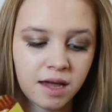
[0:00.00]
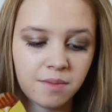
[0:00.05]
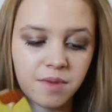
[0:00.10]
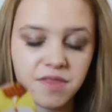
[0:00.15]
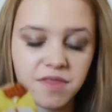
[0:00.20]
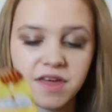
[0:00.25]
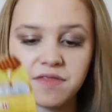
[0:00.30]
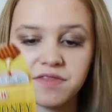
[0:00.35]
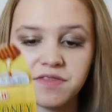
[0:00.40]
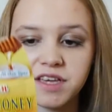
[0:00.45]
but
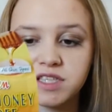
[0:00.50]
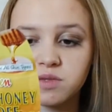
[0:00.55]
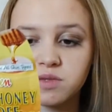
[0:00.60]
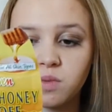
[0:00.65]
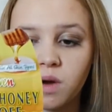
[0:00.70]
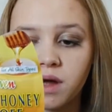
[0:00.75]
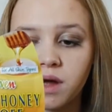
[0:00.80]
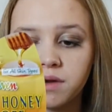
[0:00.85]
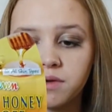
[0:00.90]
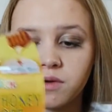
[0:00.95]
then this
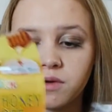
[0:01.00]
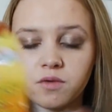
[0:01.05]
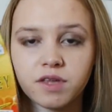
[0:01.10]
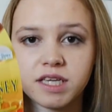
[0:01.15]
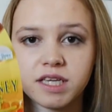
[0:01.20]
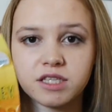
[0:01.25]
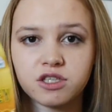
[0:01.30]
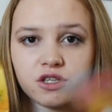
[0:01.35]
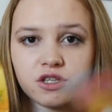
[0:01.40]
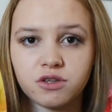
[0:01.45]
one, or
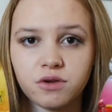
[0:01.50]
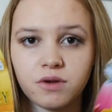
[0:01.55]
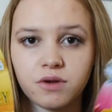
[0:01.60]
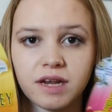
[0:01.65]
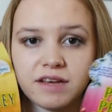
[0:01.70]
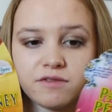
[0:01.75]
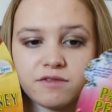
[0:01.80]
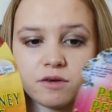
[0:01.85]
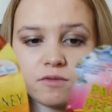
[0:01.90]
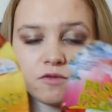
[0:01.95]
these two, you
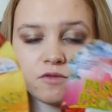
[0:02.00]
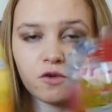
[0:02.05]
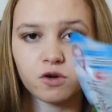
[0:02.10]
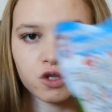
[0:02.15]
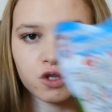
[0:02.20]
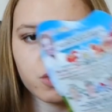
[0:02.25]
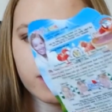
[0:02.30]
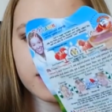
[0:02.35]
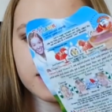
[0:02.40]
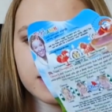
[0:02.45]
leave on for
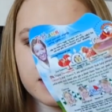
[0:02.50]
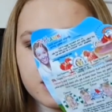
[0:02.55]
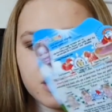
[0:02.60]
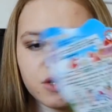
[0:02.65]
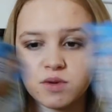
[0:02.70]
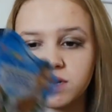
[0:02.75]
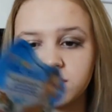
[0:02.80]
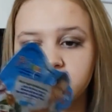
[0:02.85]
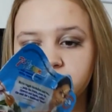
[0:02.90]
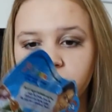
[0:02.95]
20 to
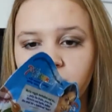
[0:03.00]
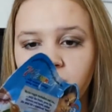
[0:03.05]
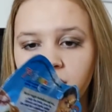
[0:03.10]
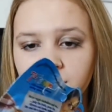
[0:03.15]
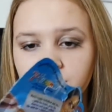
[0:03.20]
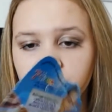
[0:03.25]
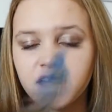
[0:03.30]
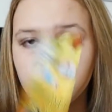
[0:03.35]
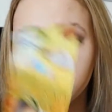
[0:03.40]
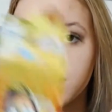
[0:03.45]
25.